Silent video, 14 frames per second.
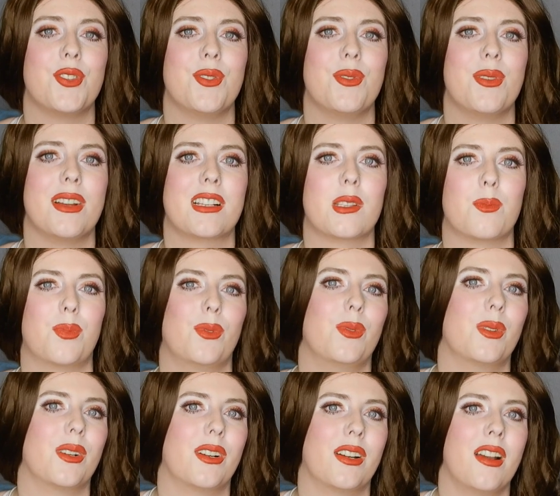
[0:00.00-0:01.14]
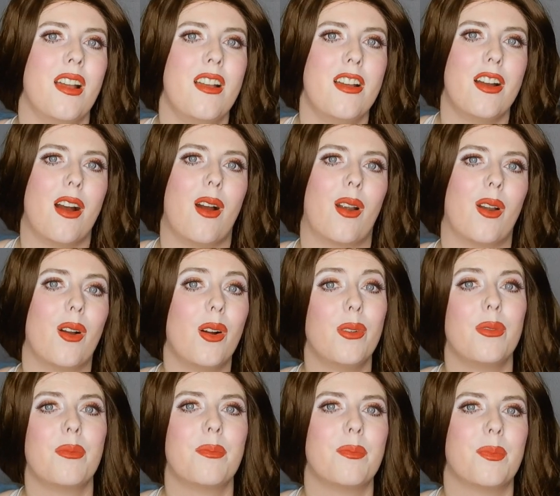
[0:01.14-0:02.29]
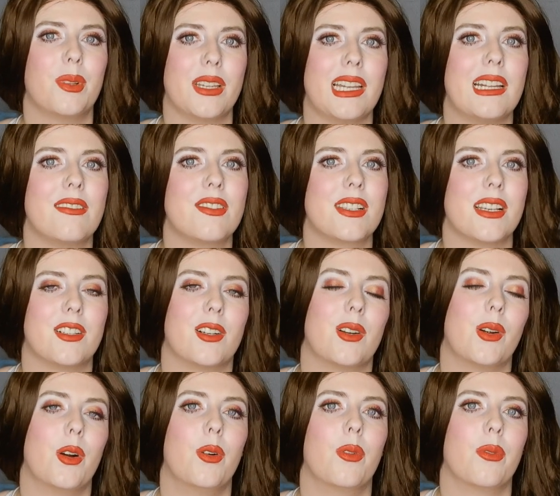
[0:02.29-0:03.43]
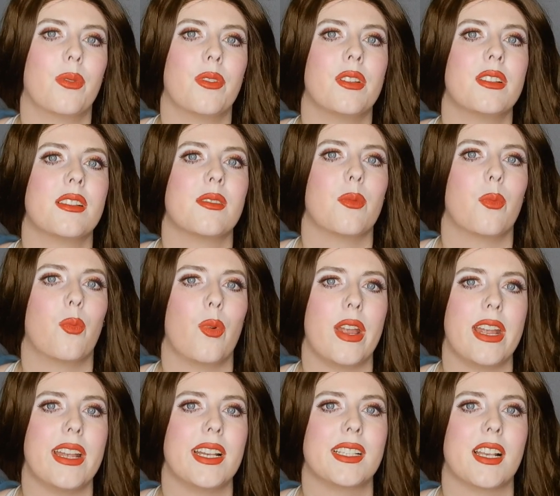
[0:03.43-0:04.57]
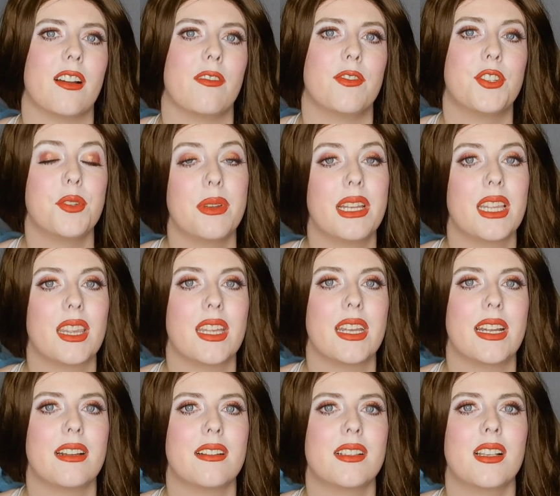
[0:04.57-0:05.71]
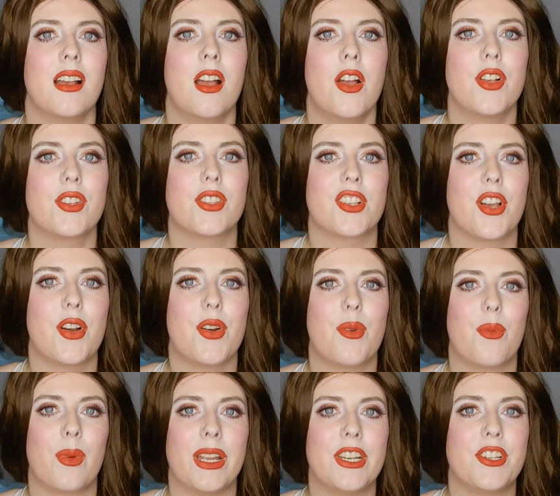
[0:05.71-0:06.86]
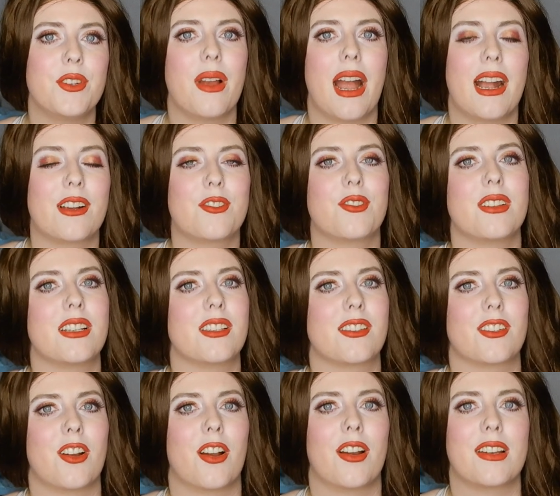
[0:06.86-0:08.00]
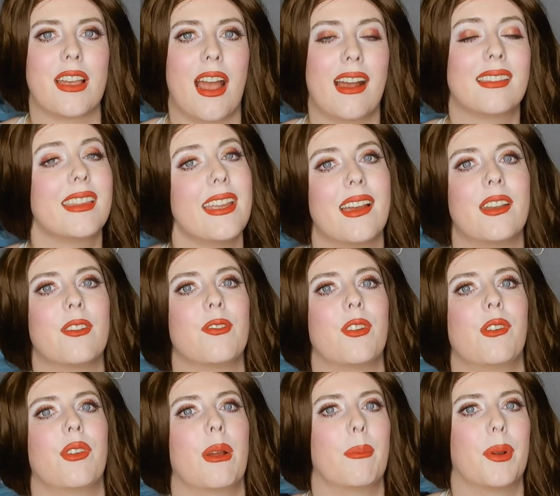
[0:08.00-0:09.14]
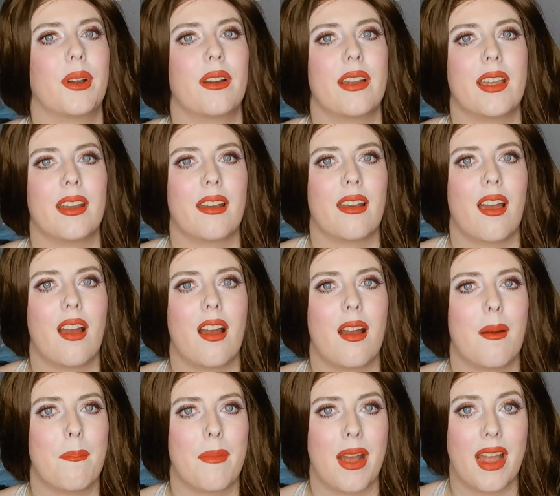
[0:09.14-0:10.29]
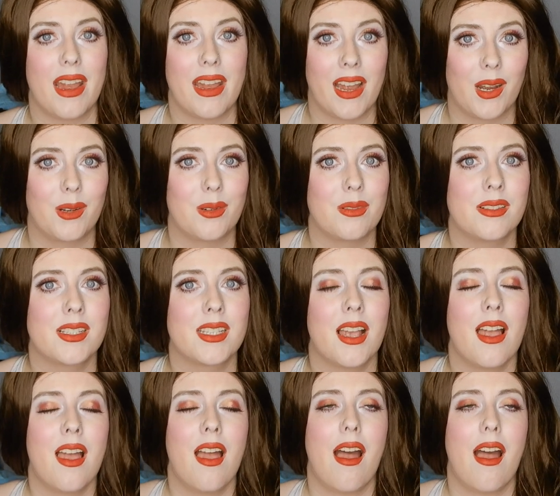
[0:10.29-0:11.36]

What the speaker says: to explore our own beliefs and our own ways of doing things. So we do actually start at the end of November in my house.